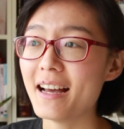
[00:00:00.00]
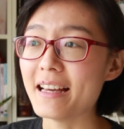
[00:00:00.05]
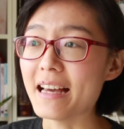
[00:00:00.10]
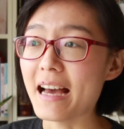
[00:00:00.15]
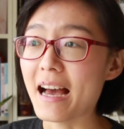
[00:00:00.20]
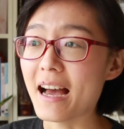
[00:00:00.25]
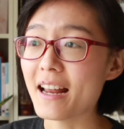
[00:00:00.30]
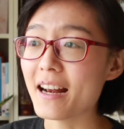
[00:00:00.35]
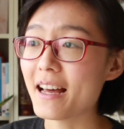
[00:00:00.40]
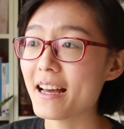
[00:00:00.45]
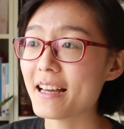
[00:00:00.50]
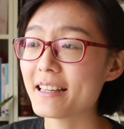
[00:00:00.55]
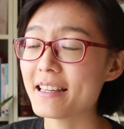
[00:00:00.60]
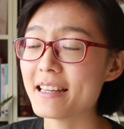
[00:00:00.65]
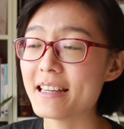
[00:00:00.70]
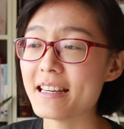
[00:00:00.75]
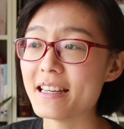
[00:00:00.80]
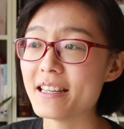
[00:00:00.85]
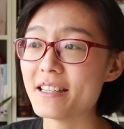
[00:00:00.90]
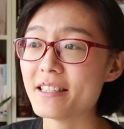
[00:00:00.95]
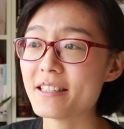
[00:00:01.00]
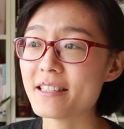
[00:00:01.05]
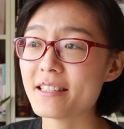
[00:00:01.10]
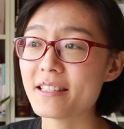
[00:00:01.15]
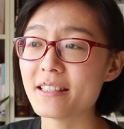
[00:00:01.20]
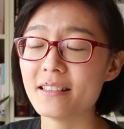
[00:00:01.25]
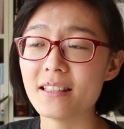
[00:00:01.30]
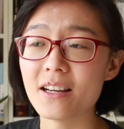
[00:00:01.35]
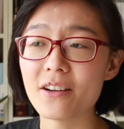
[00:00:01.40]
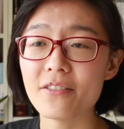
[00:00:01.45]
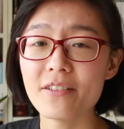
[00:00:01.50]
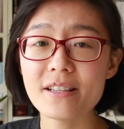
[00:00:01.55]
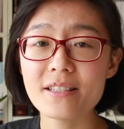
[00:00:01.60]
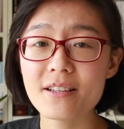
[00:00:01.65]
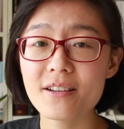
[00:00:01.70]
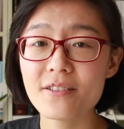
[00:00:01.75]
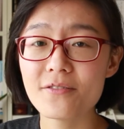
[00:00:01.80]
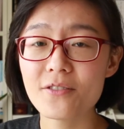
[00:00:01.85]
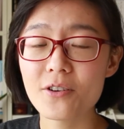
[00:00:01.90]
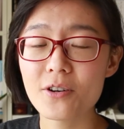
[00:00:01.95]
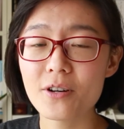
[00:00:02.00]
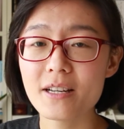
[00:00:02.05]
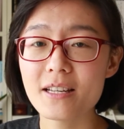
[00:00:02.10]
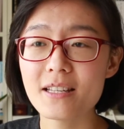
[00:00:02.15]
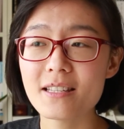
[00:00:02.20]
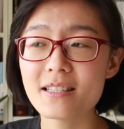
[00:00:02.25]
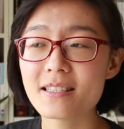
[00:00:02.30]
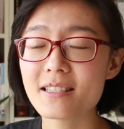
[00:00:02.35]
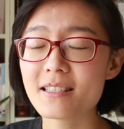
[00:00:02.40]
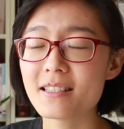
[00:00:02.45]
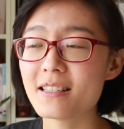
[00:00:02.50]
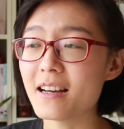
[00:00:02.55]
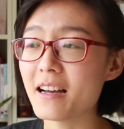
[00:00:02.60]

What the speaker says: I like his narrator voice,